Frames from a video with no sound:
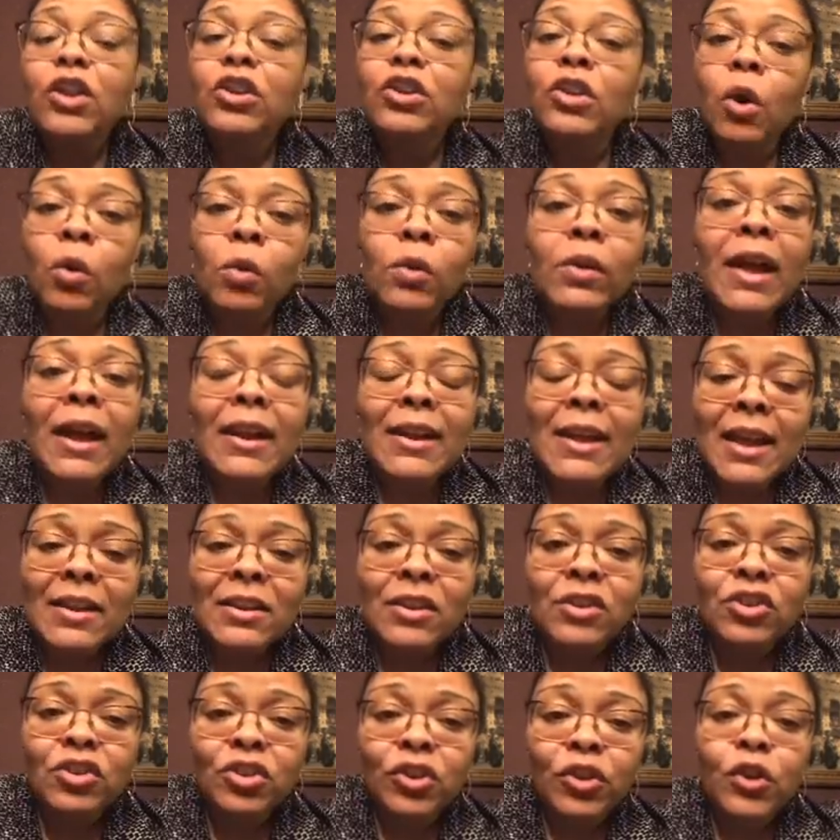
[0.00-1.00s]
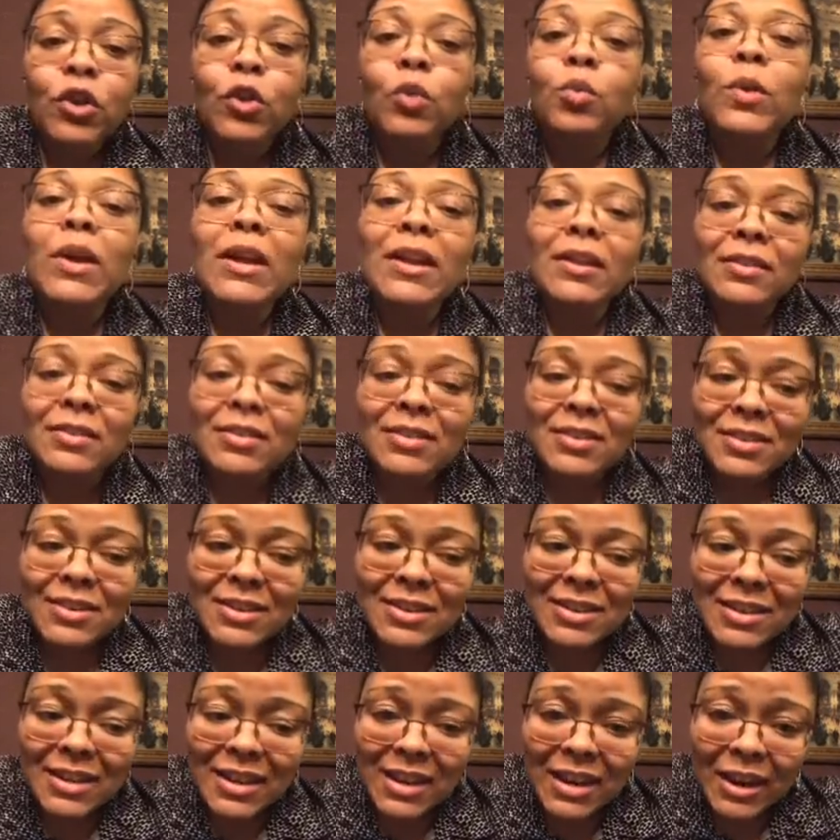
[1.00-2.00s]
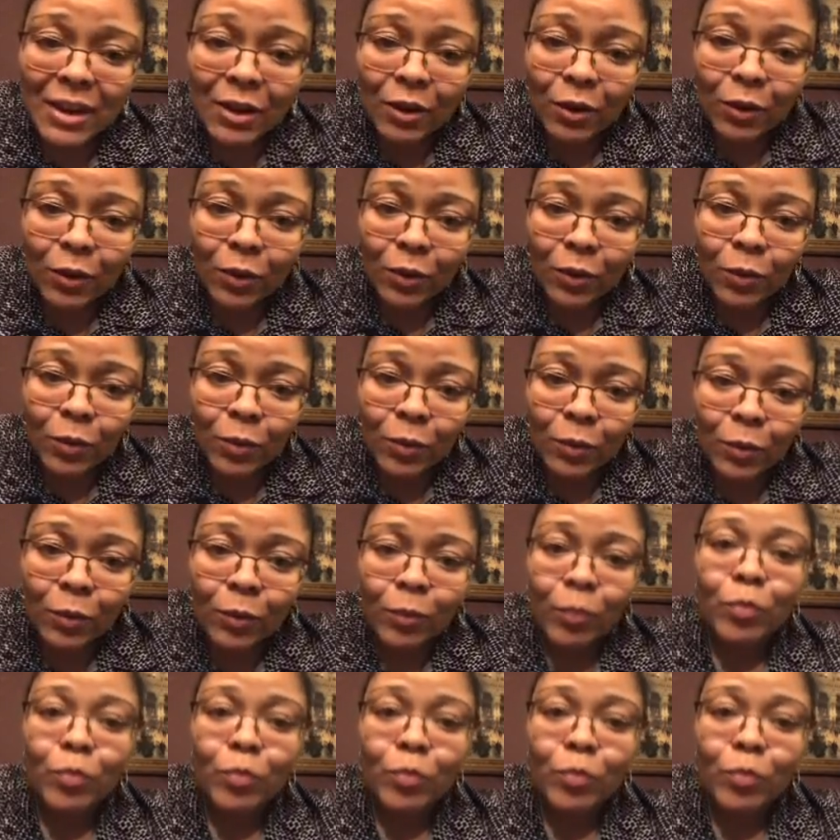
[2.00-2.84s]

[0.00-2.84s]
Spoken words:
don't let that deter you. We can still